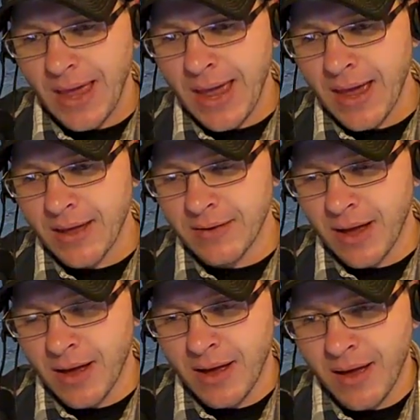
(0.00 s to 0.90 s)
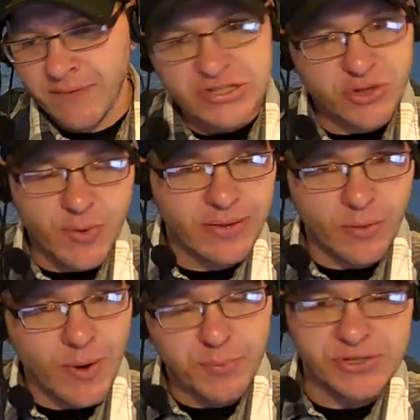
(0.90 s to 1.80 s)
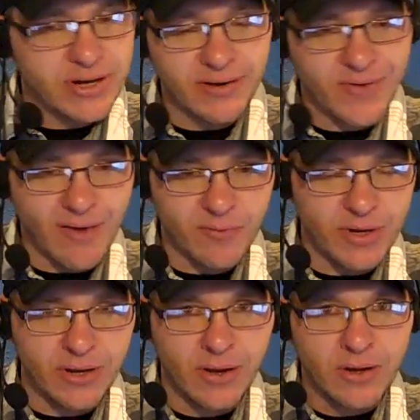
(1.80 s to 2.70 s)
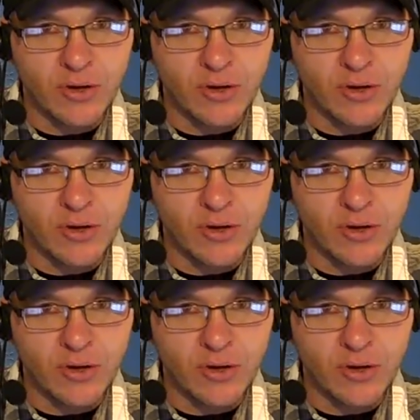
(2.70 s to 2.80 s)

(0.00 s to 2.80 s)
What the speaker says: and eviscerate the representative government.